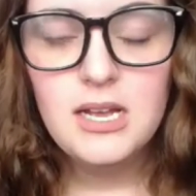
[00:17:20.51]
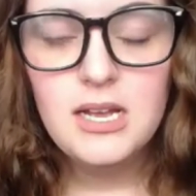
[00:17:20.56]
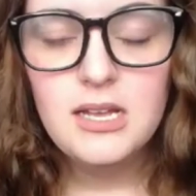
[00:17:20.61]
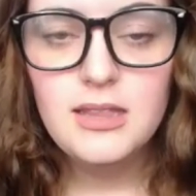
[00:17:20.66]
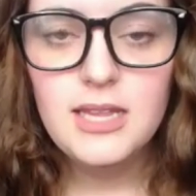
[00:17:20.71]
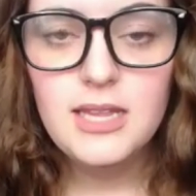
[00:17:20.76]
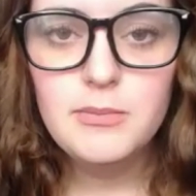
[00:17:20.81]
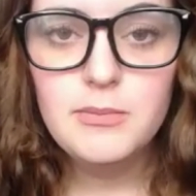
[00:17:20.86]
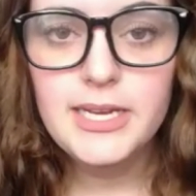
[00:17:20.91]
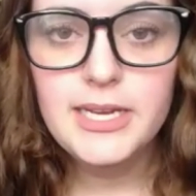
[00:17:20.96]

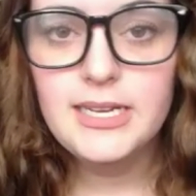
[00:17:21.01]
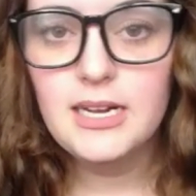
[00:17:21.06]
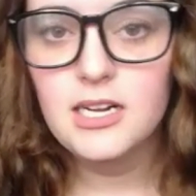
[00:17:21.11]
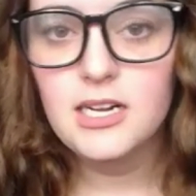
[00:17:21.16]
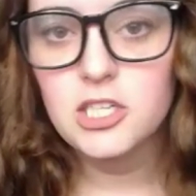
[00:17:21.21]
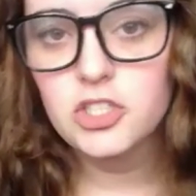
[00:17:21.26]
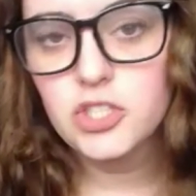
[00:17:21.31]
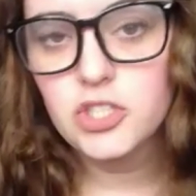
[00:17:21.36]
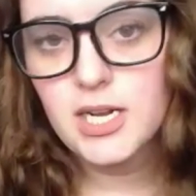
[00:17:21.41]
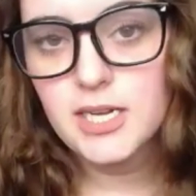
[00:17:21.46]
they might
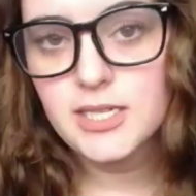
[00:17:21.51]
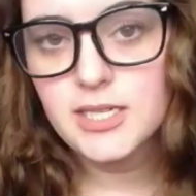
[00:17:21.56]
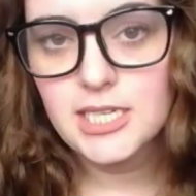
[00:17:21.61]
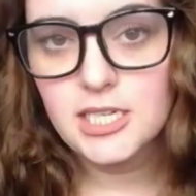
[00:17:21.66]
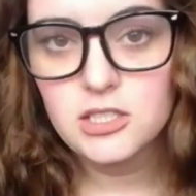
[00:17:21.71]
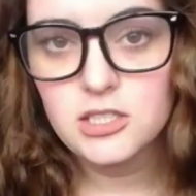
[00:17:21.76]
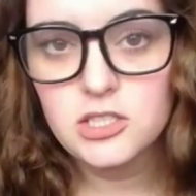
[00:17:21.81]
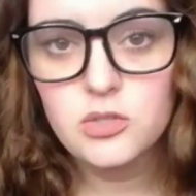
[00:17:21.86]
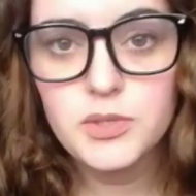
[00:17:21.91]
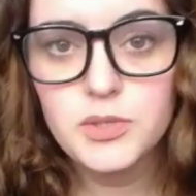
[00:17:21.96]
contract
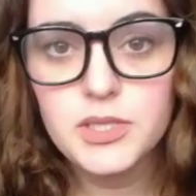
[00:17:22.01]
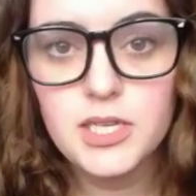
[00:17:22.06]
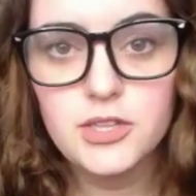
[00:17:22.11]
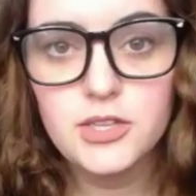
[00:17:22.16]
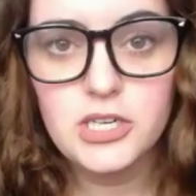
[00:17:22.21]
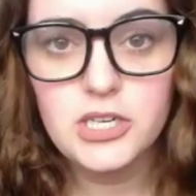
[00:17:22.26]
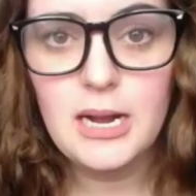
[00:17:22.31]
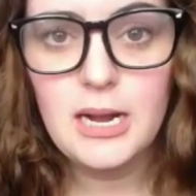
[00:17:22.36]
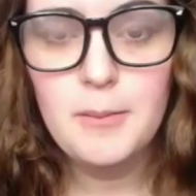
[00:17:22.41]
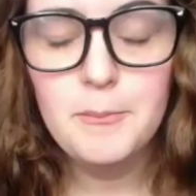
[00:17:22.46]
out to
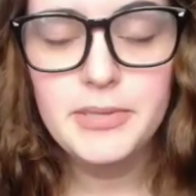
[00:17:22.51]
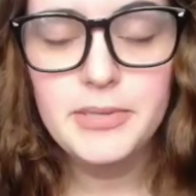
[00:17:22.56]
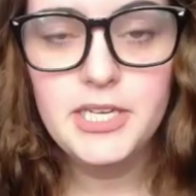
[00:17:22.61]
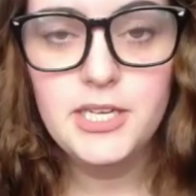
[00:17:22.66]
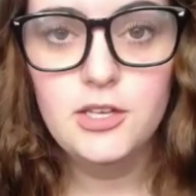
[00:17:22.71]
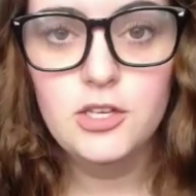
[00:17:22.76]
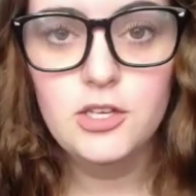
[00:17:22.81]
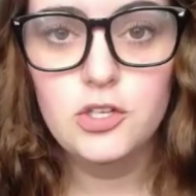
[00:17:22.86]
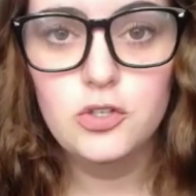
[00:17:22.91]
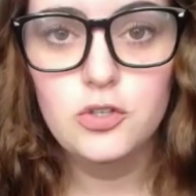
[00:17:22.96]
another
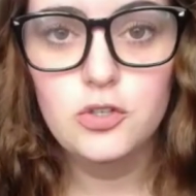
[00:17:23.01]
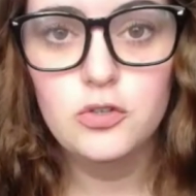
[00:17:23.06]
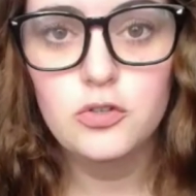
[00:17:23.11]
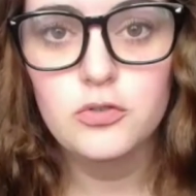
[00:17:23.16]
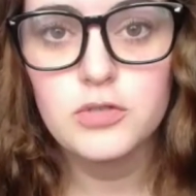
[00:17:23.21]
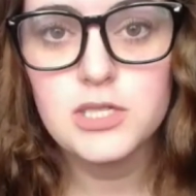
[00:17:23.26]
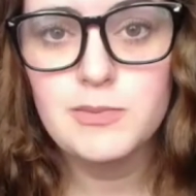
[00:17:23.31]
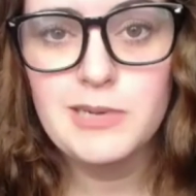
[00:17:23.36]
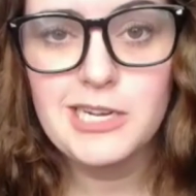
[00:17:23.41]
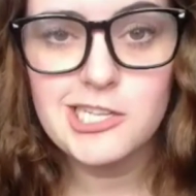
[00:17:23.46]
company who
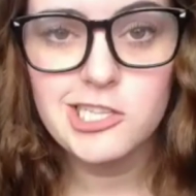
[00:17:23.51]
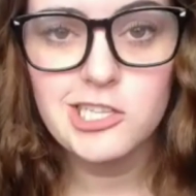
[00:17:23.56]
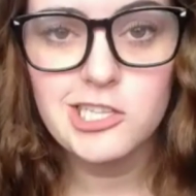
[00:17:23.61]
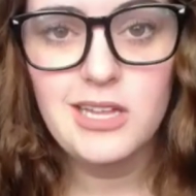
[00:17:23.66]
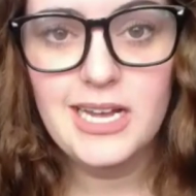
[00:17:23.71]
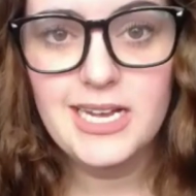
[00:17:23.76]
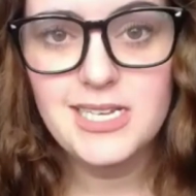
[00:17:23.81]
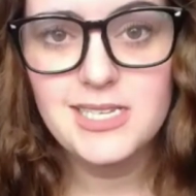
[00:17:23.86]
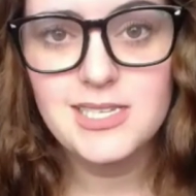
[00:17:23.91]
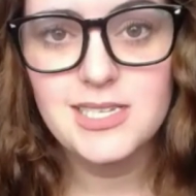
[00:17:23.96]

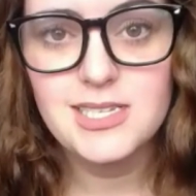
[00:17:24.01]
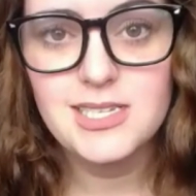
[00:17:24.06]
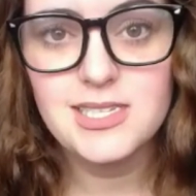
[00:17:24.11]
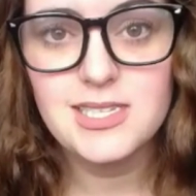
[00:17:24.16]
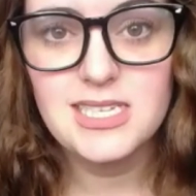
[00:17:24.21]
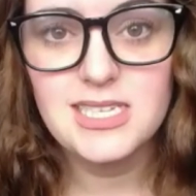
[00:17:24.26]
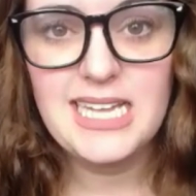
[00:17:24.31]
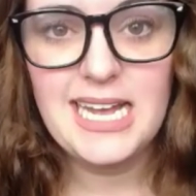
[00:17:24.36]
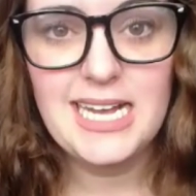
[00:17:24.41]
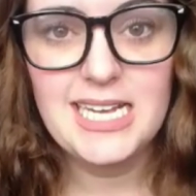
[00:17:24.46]

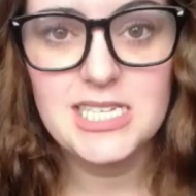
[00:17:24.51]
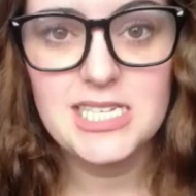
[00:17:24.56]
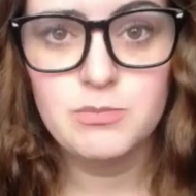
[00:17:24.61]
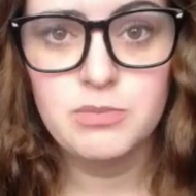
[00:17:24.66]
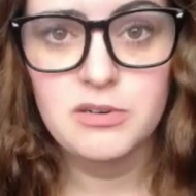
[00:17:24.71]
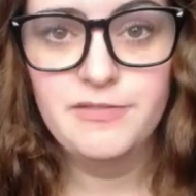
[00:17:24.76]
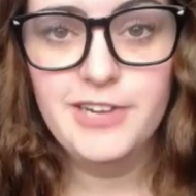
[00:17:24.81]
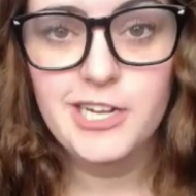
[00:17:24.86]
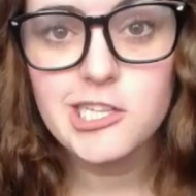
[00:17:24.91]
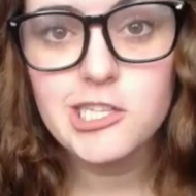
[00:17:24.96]
specializes and has
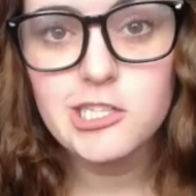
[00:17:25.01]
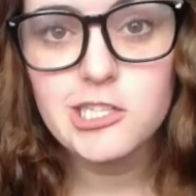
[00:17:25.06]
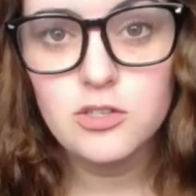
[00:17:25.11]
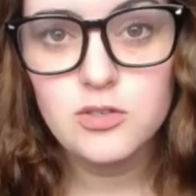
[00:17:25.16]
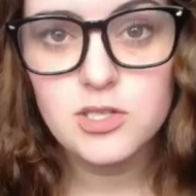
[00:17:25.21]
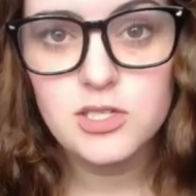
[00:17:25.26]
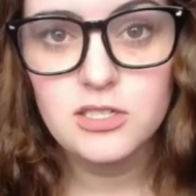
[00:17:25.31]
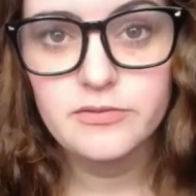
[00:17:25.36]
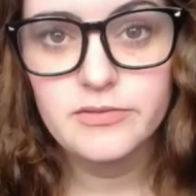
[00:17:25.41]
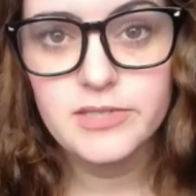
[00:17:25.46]
professional
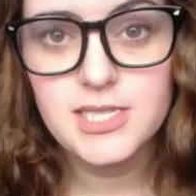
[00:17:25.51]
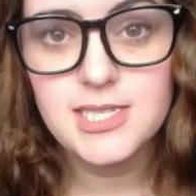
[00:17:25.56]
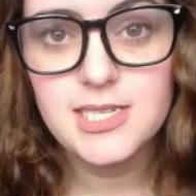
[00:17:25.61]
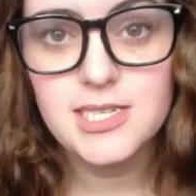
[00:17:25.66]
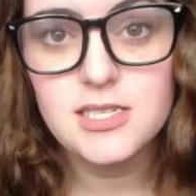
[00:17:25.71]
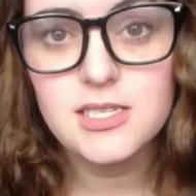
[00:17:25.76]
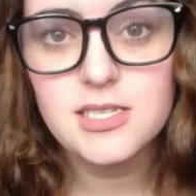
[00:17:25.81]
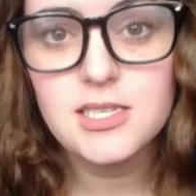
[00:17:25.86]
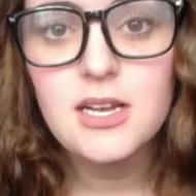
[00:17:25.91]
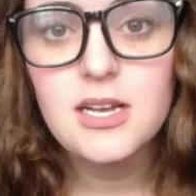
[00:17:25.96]

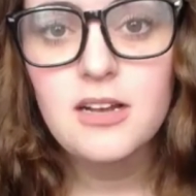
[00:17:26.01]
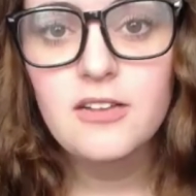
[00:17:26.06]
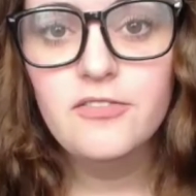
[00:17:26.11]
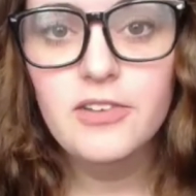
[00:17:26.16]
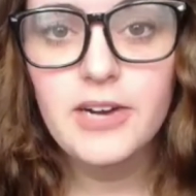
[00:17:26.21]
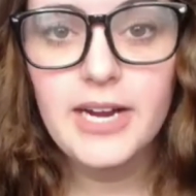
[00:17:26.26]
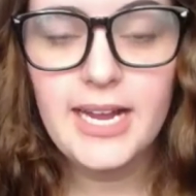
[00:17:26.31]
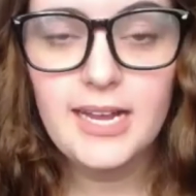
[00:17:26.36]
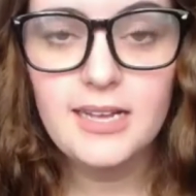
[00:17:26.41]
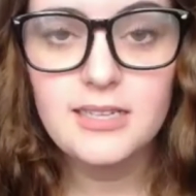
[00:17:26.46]
services for
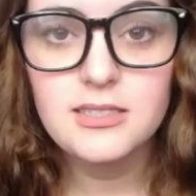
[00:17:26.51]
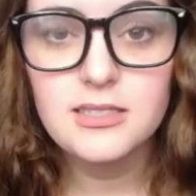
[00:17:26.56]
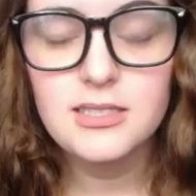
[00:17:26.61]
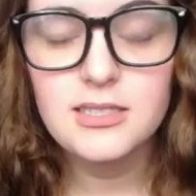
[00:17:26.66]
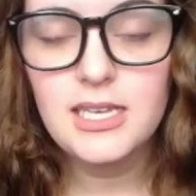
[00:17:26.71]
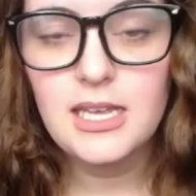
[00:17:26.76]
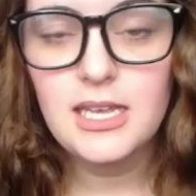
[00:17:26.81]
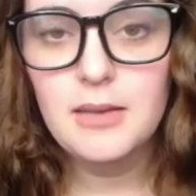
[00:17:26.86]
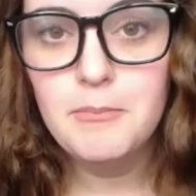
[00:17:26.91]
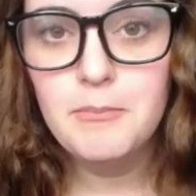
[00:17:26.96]

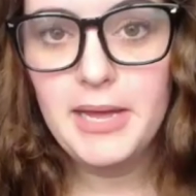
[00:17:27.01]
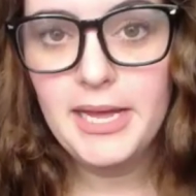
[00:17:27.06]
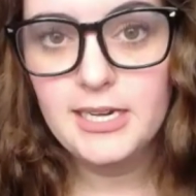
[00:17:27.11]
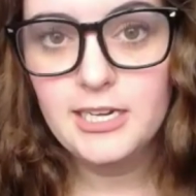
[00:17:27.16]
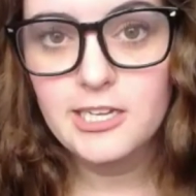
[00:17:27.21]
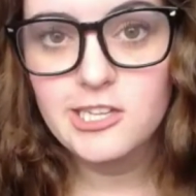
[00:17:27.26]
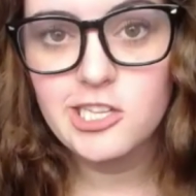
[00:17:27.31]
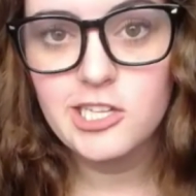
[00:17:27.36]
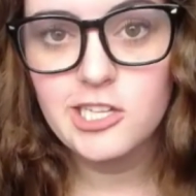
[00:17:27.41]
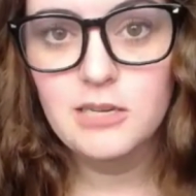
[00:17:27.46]
handling,
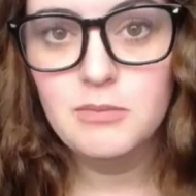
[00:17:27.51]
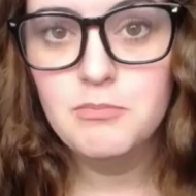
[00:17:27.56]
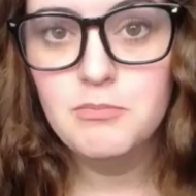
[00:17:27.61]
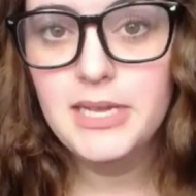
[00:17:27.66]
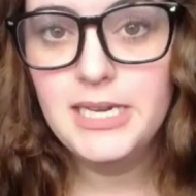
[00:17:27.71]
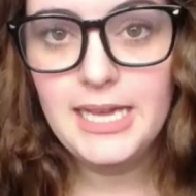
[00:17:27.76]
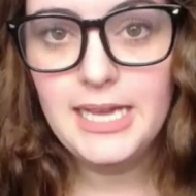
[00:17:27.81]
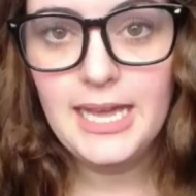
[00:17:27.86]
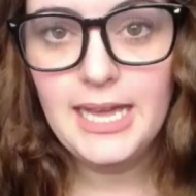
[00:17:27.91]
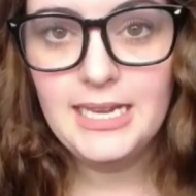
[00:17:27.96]
managing,
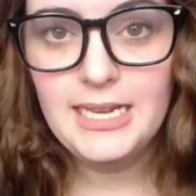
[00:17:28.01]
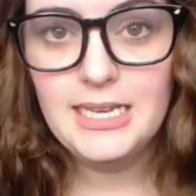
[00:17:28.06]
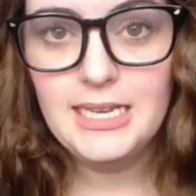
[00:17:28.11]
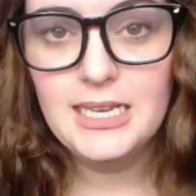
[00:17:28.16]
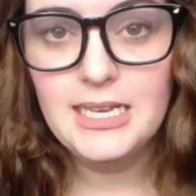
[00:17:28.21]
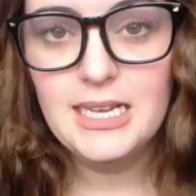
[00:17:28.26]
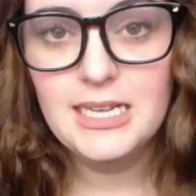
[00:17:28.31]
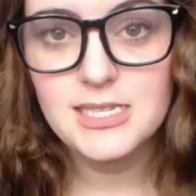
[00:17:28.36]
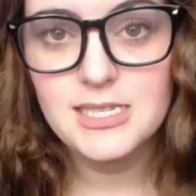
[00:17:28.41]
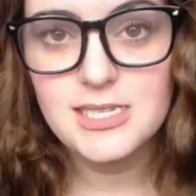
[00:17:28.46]

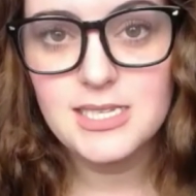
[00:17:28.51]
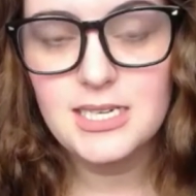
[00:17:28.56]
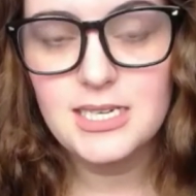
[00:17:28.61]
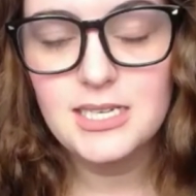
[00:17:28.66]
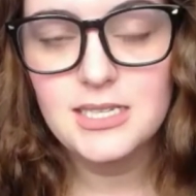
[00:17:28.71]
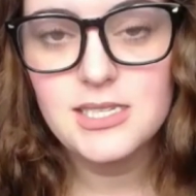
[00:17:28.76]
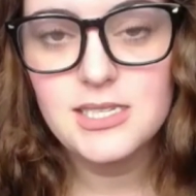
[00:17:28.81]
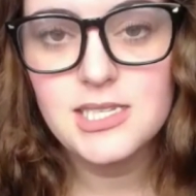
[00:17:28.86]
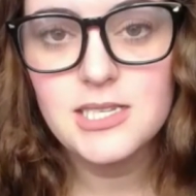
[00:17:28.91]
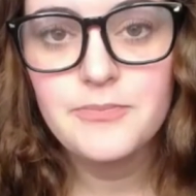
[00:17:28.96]
mitigating
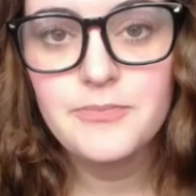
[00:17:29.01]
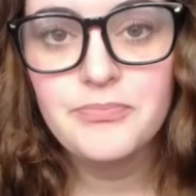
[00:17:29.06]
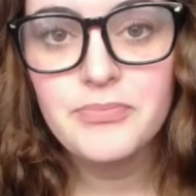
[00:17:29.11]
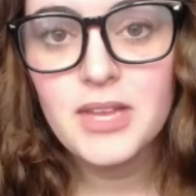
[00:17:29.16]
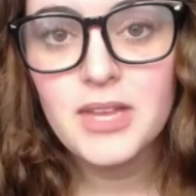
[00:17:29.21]
incidents.